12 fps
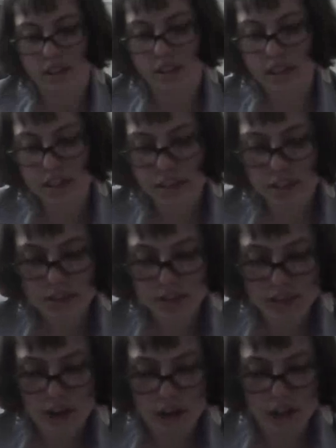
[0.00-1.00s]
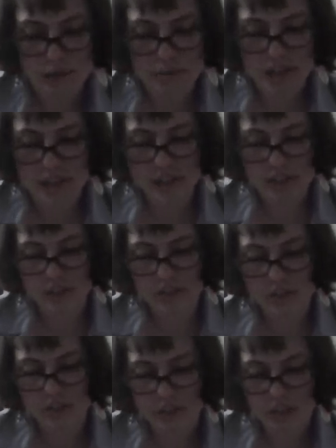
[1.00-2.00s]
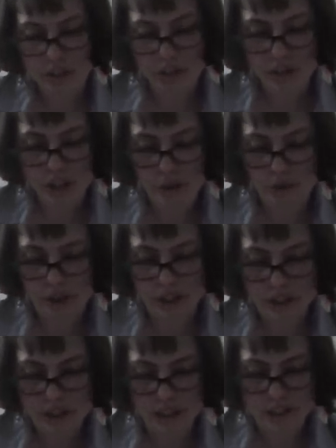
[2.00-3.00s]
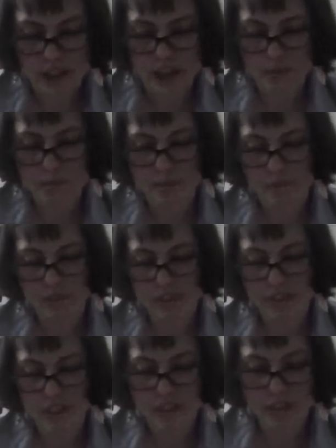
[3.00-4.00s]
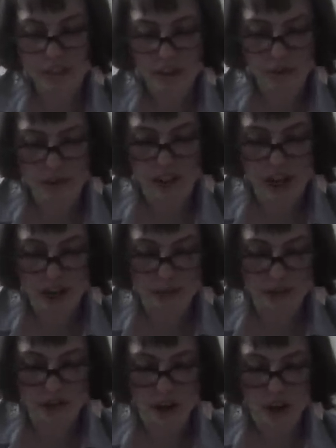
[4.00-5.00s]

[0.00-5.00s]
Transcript: The 6s are committed, security-oriented type. 6s are reliable,